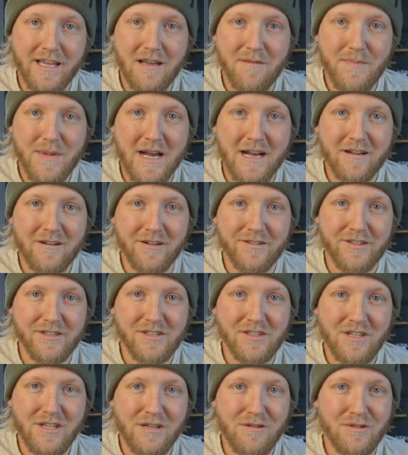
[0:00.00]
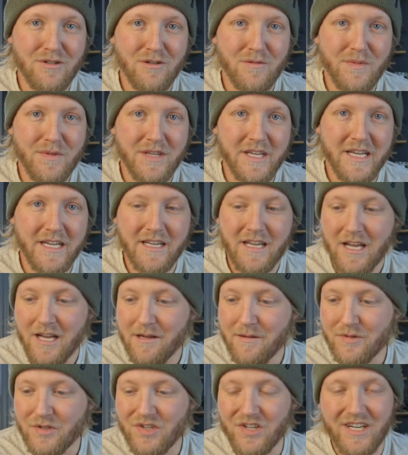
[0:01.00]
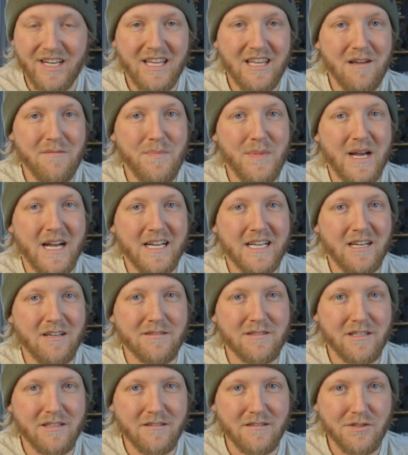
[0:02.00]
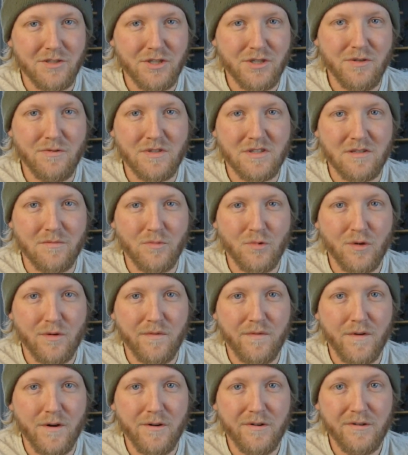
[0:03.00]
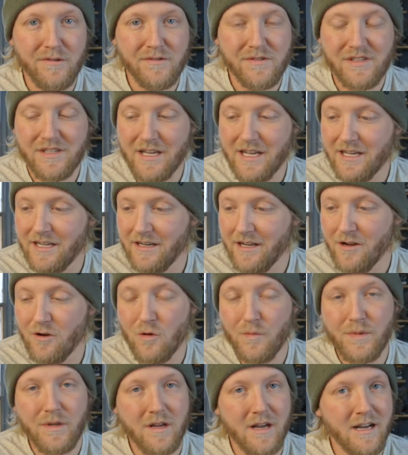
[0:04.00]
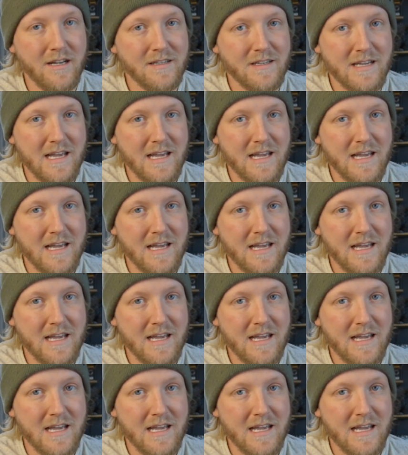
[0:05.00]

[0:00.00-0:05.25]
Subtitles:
get back on this YouTube thing. I'm trying to get back out there and shoot some more photos. And I hope you guys